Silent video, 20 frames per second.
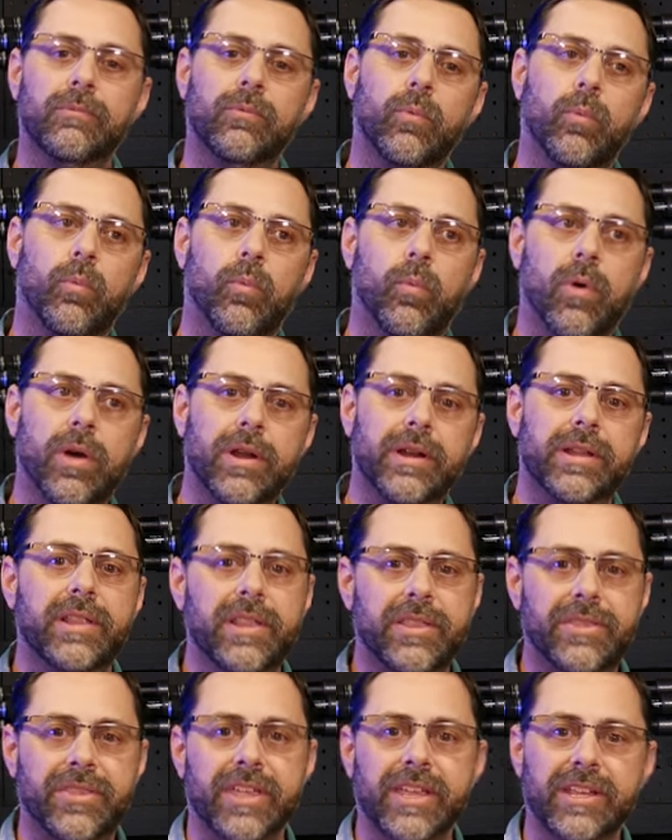One of
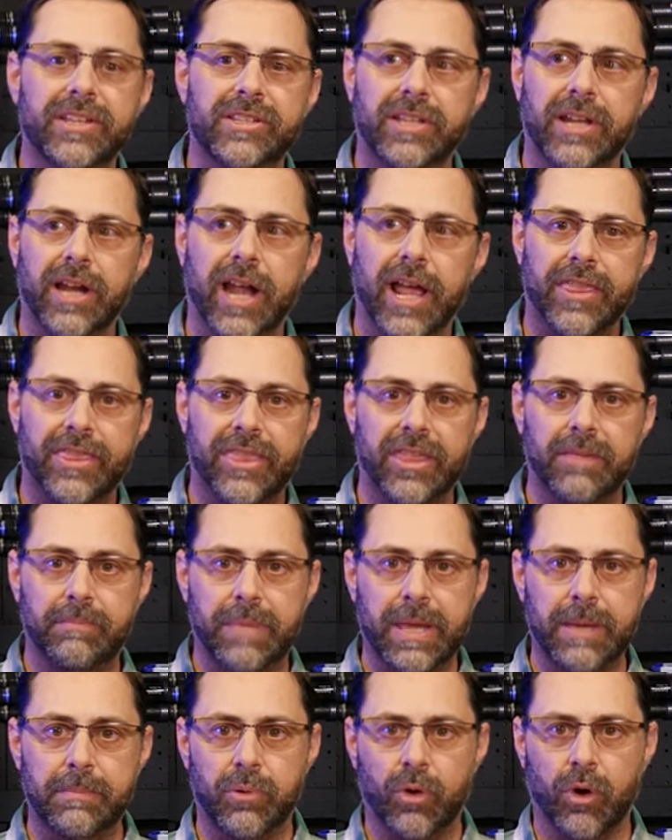the things that I think
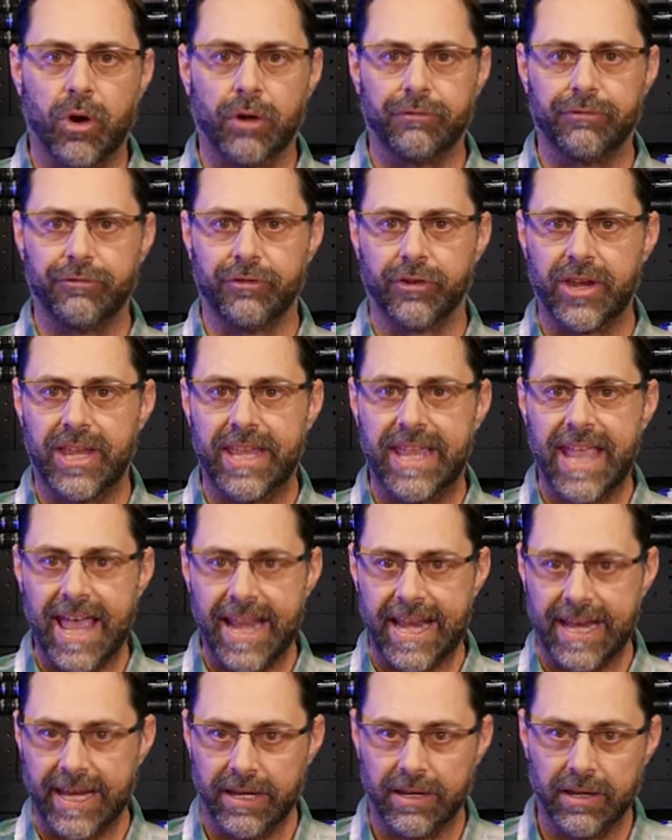people are
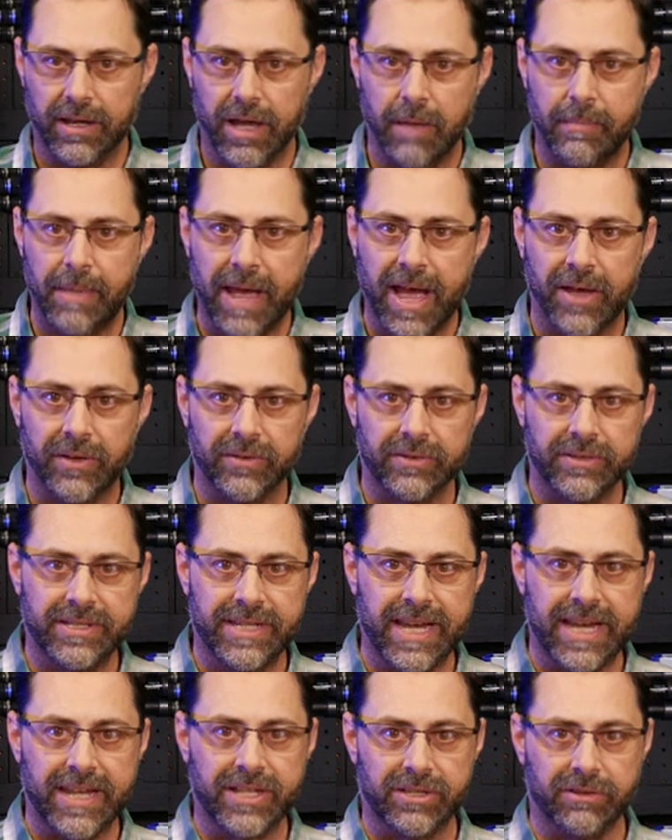forgetting about
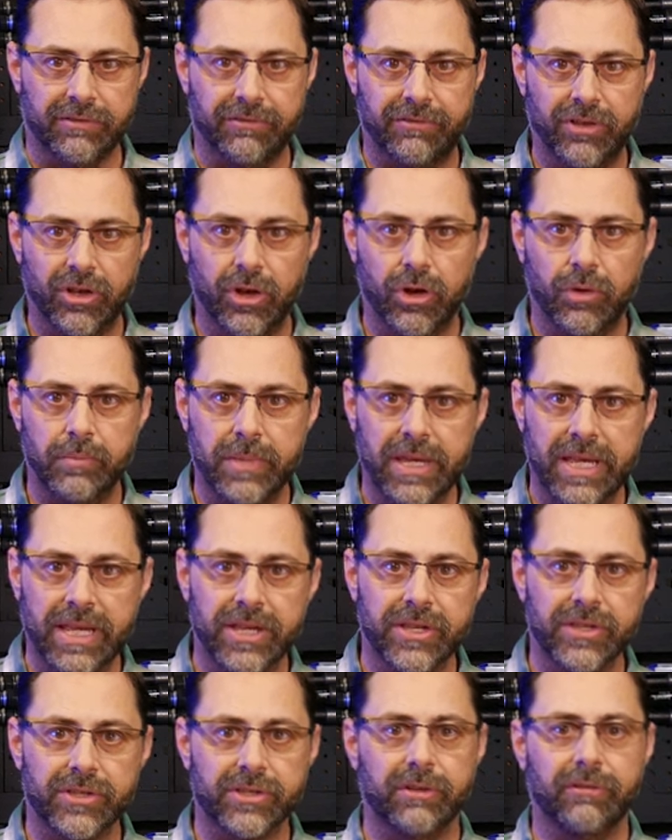days of film
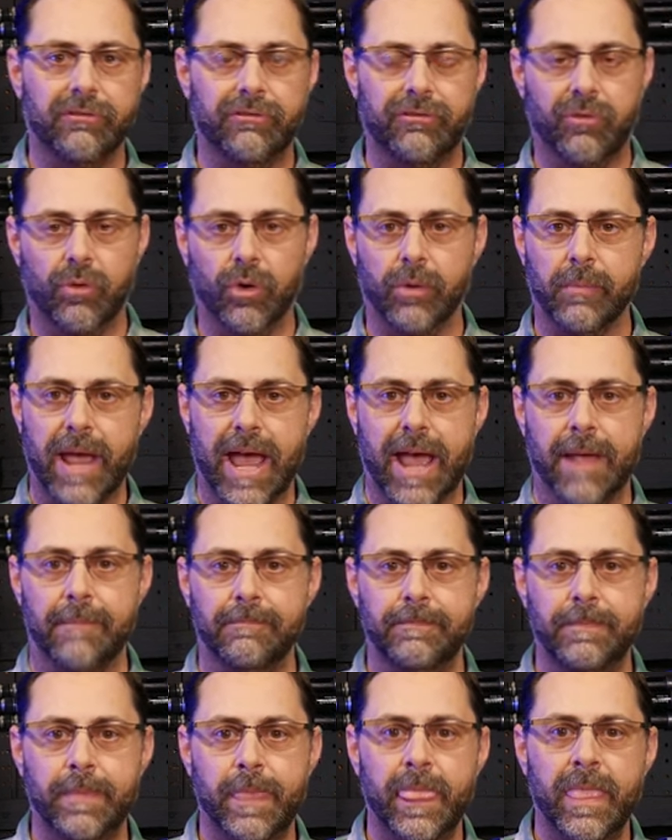is format.
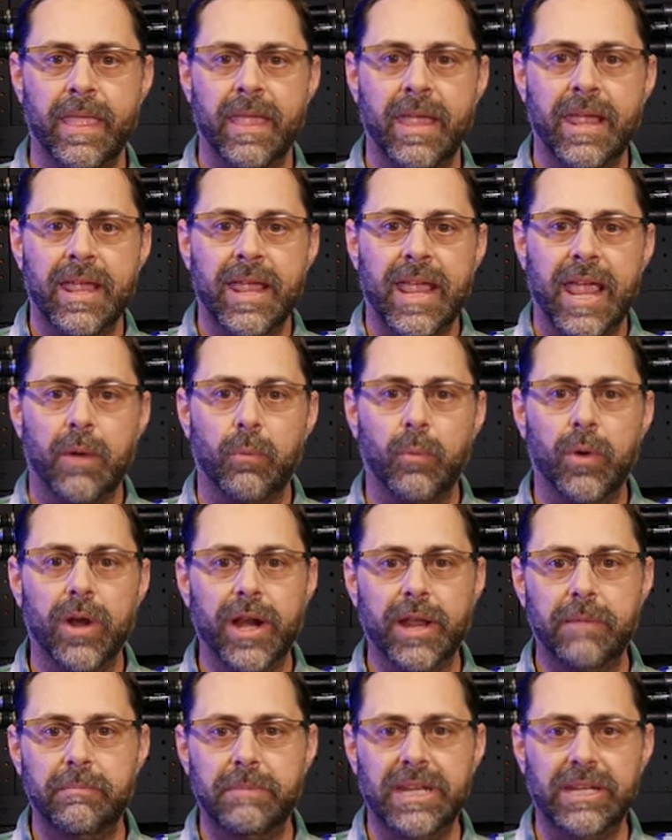And
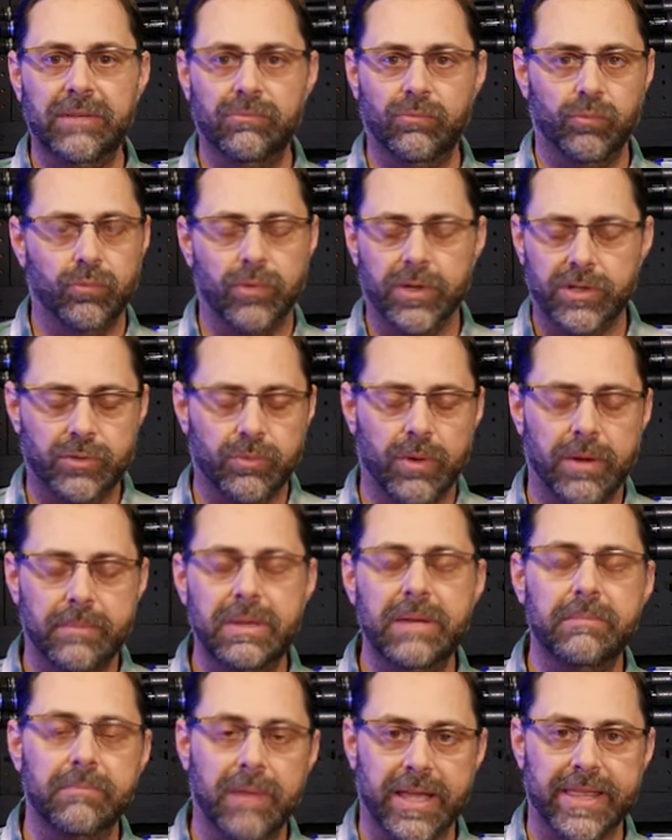what I mean, what do I
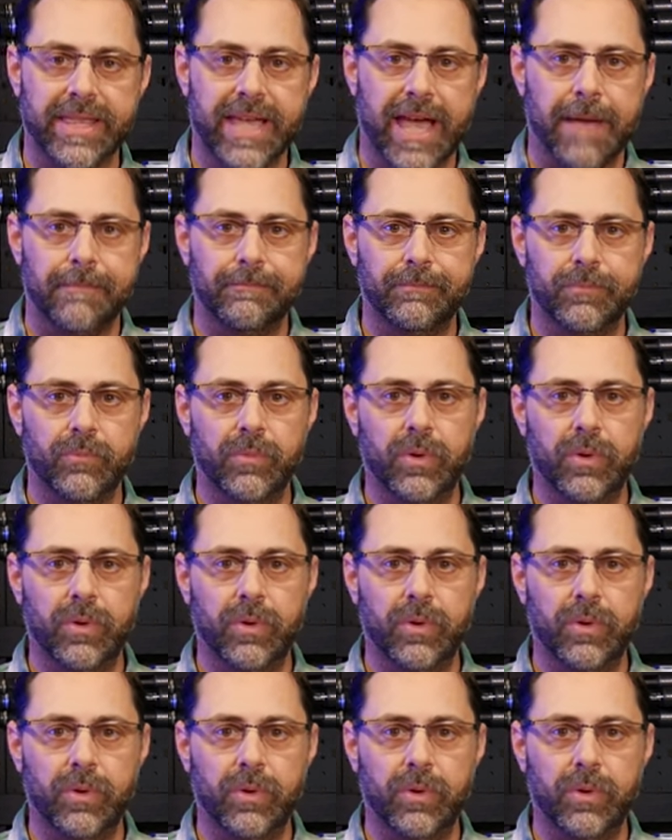mean by that?